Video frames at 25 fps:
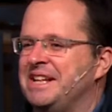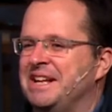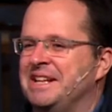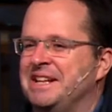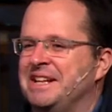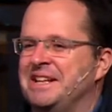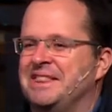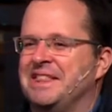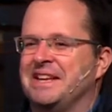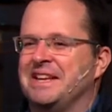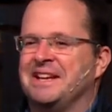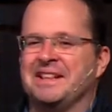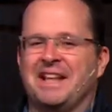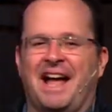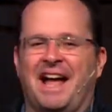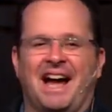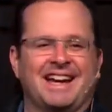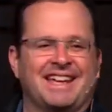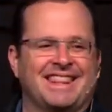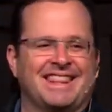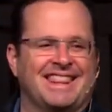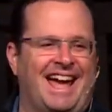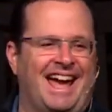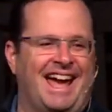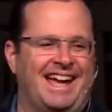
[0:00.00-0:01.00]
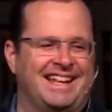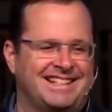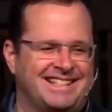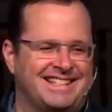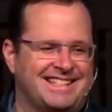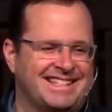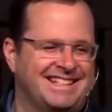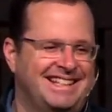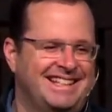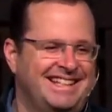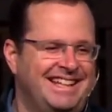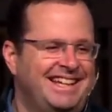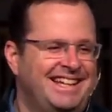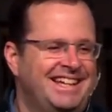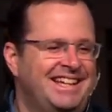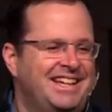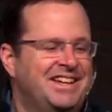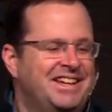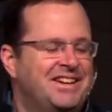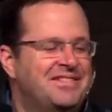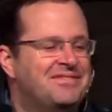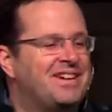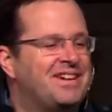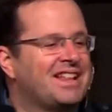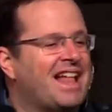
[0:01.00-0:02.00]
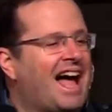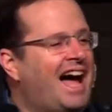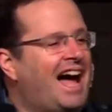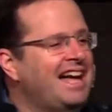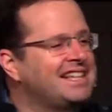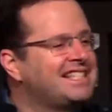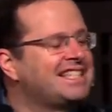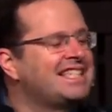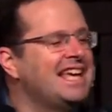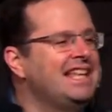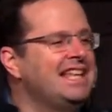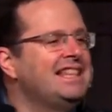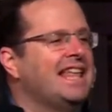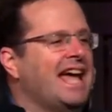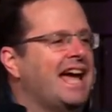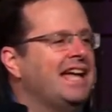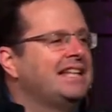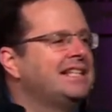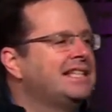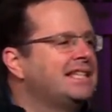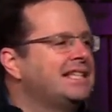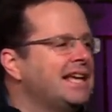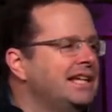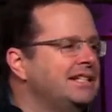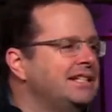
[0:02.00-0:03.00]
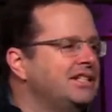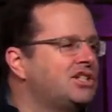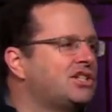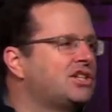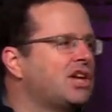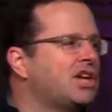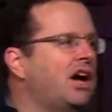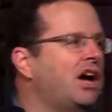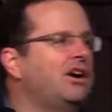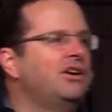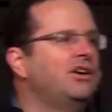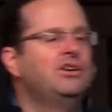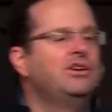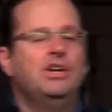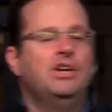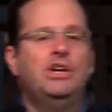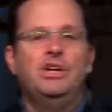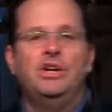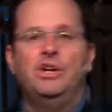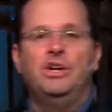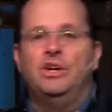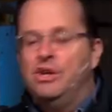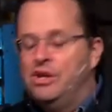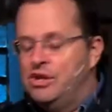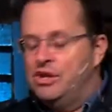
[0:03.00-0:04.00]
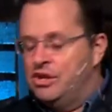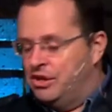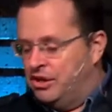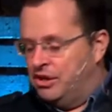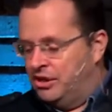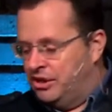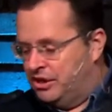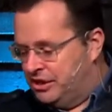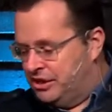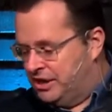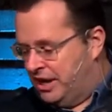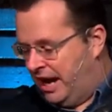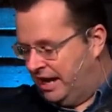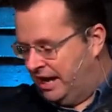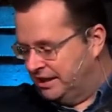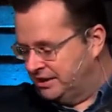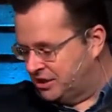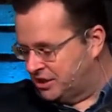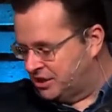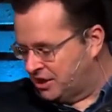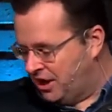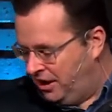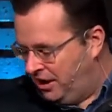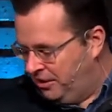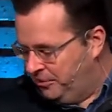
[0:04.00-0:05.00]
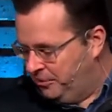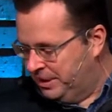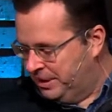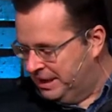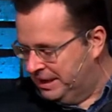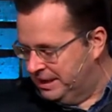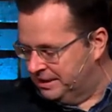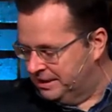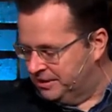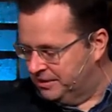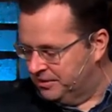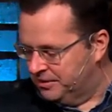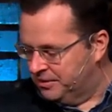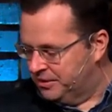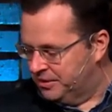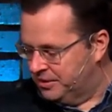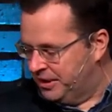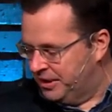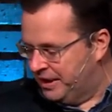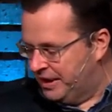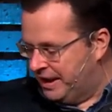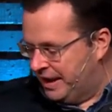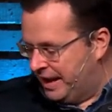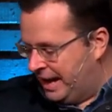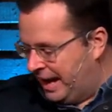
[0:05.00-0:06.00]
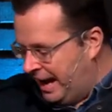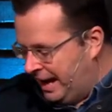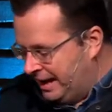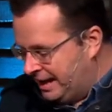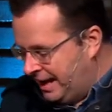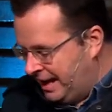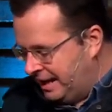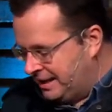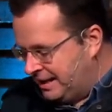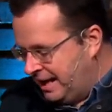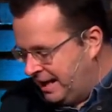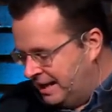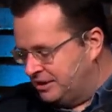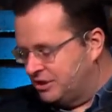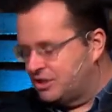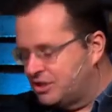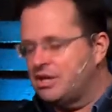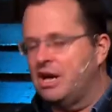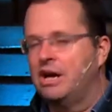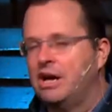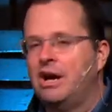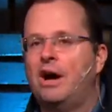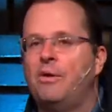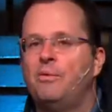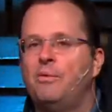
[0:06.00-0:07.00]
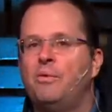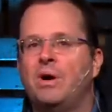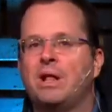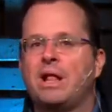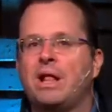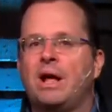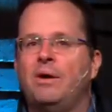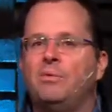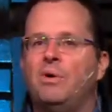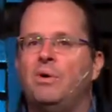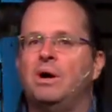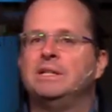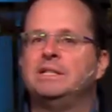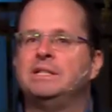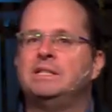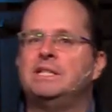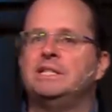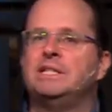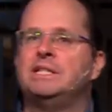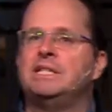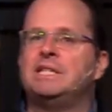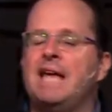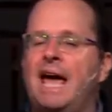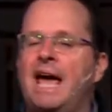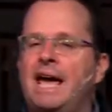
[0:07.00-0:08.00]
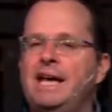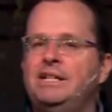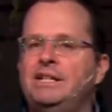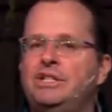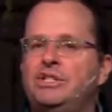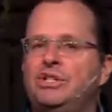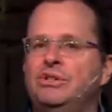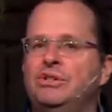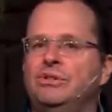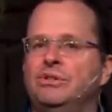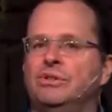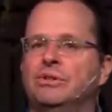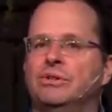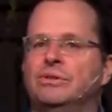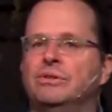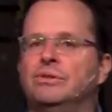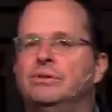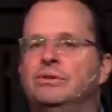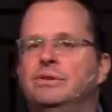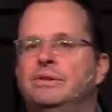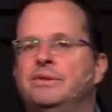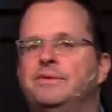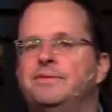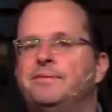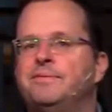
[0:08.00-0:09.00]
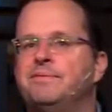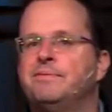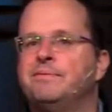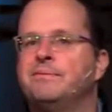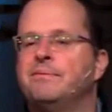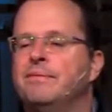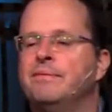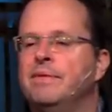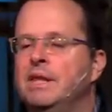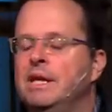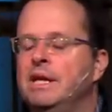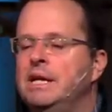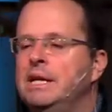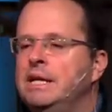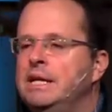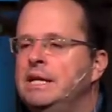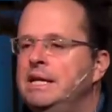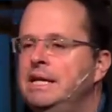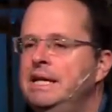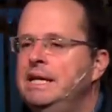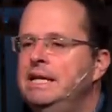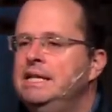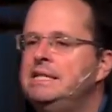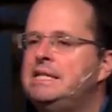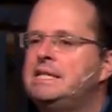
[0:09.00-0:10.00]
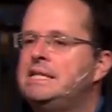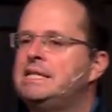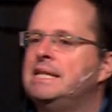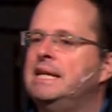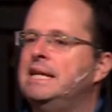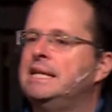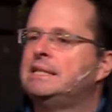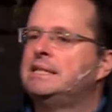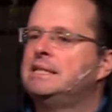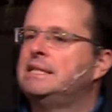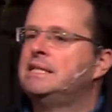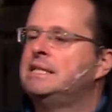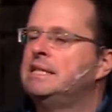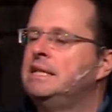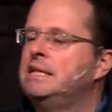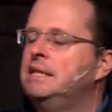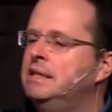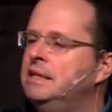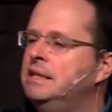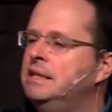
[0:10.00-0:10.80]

anything like that. But I said that. And so what I want to say to you is that,